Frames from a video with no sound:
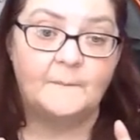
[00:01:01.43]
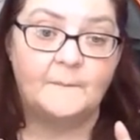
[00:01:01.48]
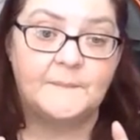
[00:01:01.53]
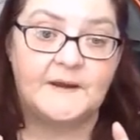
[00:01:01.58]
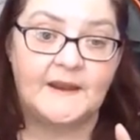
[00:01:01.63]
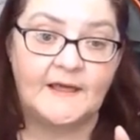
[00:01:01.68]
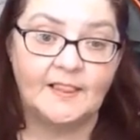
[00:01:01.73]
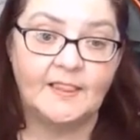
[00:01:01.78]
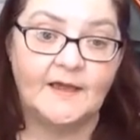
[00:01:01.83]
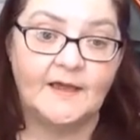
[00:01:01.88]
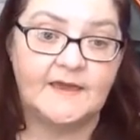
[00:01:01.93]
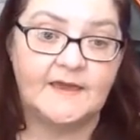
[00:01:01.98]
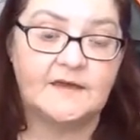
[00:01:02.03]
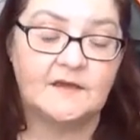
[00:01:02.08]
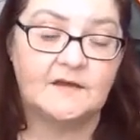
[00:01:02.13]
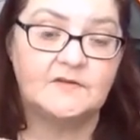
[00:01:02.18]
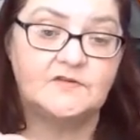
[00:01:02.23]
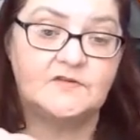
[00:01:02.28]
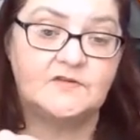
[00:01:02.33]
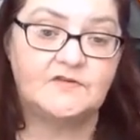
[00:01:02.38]
But I like
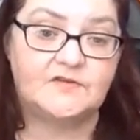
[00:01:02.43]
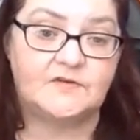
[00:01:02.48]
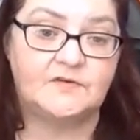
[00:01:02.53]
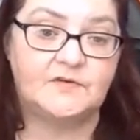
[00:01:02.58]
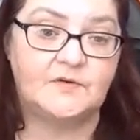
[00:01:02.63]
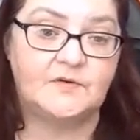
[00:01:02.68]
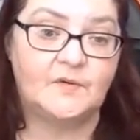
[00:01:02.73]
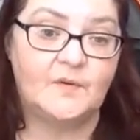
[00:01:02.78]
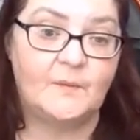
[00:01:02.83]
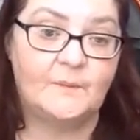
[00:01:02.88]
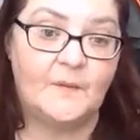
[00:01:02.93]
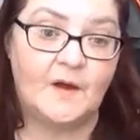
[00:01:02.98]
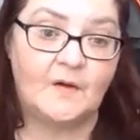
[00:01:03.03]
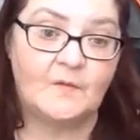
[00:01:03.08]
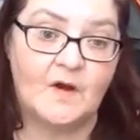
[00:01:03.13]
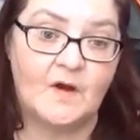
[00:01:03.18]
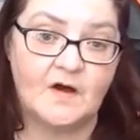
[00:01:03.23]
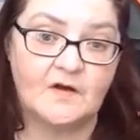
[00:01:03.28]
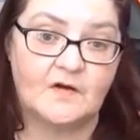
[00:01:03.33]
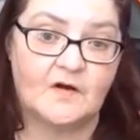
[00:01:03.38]
to do my
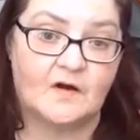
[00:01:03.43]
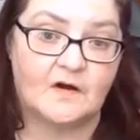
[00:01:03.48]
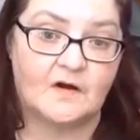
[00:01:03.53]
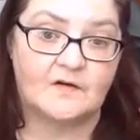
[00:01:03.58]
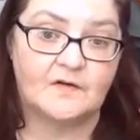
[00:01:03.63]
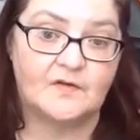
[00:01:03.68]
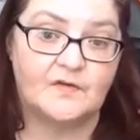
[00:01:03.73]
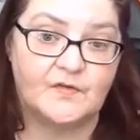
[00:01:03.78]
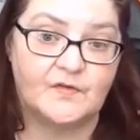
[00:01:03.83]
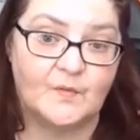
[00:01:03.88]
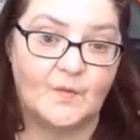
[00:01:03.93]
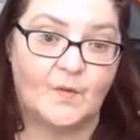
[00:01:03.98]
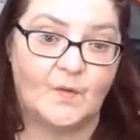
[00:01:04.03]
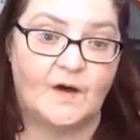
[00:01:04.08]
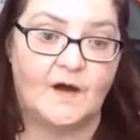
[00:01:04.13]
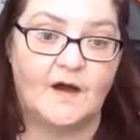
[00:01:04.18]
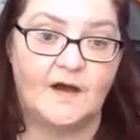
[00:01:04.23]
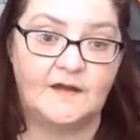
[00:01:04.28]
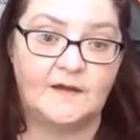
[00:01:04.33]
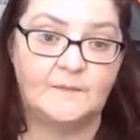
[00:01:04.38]
rock art. So
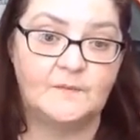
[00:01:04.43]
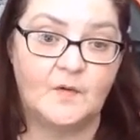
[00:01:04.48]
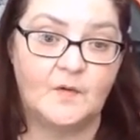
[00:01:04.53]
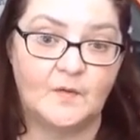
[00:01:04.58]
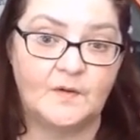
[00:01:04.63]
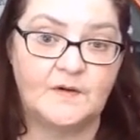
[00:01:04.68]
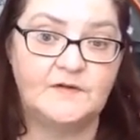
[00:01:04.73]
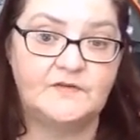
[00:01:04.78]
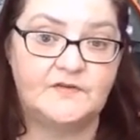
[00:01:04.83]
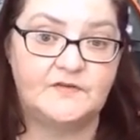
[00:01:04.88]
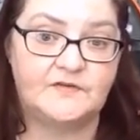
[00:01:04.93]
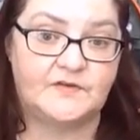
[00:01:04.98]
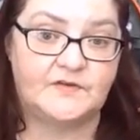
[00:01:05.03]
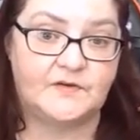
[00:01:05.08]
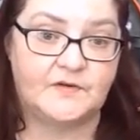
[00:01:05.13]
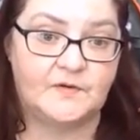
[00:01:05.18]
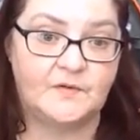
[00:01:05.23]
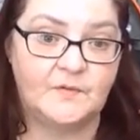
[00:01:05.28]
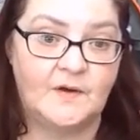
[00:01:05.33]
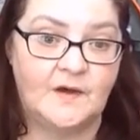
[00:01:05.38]
what I am going to
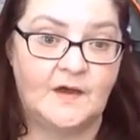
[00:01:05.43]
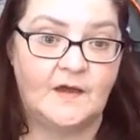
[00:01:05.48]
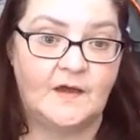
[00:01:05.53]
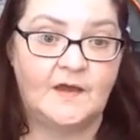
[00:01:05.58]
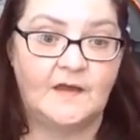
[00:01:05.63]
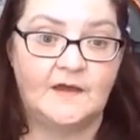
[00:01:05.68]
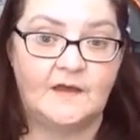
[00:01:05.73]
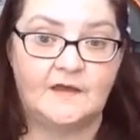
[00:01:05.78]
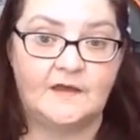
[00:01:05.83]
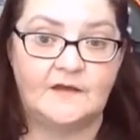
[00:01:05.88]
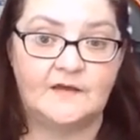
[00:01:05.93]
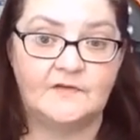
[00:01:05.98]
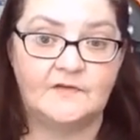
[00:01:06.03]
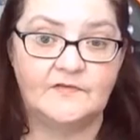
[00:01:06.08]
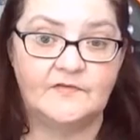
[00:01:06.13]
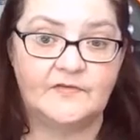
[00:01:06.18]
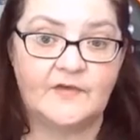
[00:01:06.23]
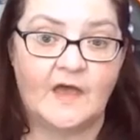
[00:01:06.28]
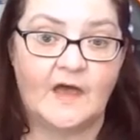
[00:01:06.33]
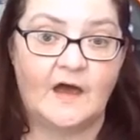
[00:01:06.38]
do
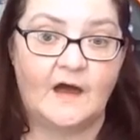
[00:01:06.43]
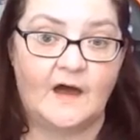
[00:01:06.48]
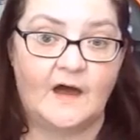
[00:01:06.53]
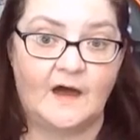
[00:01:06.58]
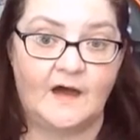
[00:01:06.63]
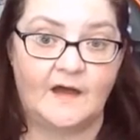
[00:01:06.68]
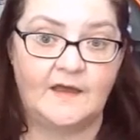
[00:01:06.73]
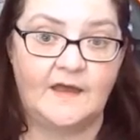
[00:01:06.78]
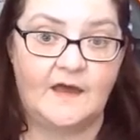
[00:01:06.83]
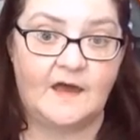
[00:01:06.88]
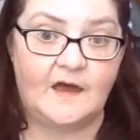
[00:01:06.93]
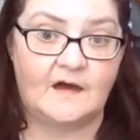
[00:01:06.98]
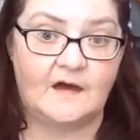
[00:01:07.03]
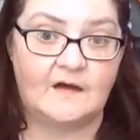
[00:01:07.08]
is I